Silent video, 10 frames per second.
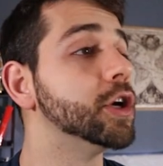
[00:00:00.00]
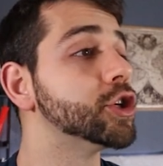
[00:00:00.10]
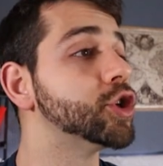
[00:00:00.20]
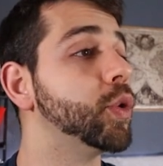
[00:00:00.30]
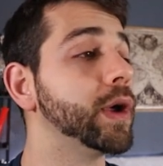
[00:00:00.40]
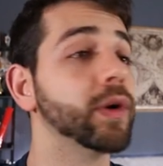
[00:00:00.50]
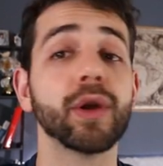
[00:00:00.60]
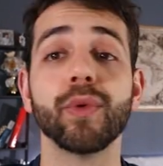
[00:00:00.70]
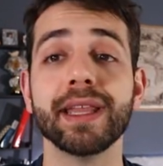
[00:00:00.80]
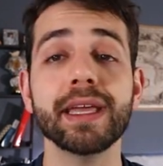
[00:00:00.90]
So we're
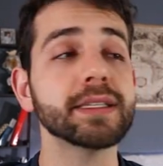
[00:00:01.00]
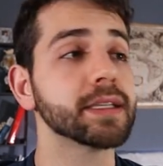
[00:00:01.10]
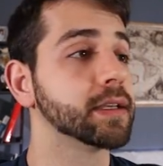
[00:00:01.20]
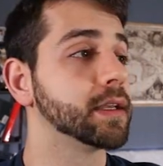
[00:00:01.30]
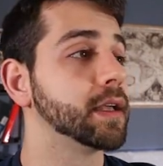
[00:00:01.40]
gonna run it